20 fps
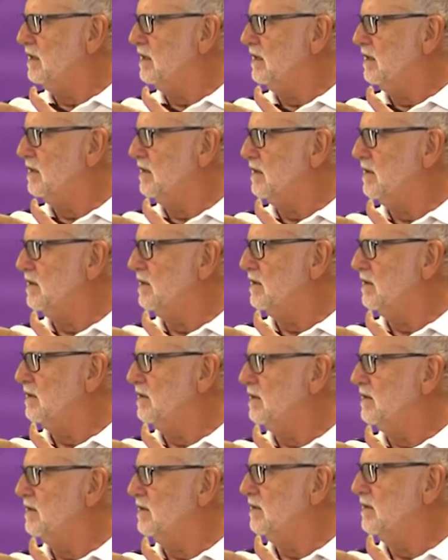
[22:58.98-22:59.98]

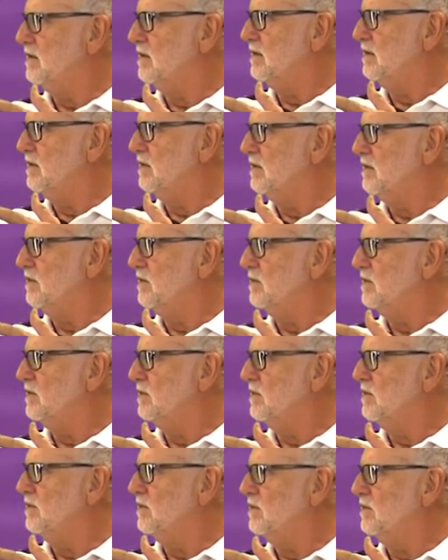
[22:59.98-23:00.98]

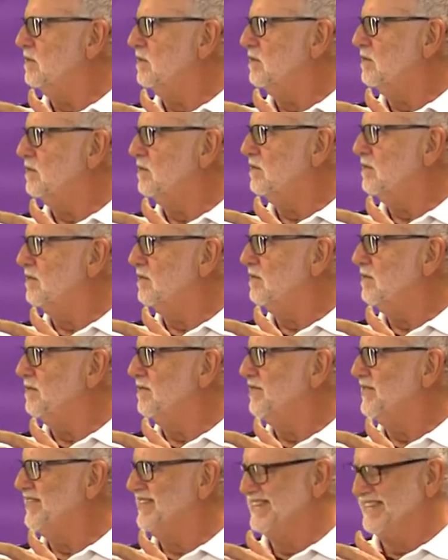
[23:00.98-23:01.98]

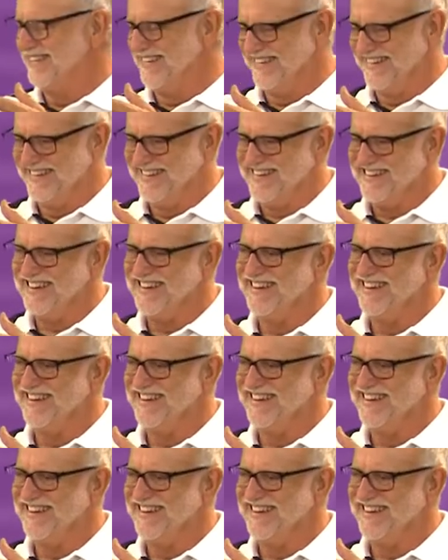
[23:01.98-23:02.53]
No words are spoken by the person on screen.